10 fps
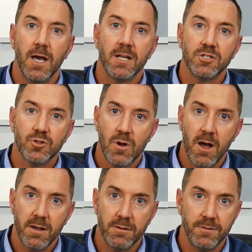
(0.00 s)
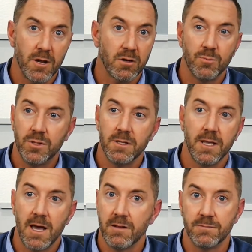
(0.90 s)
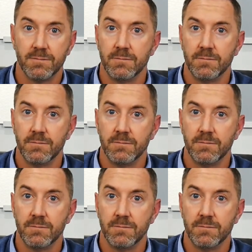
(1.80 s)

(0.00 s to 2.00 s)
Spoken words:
at a trial, they are completely out of,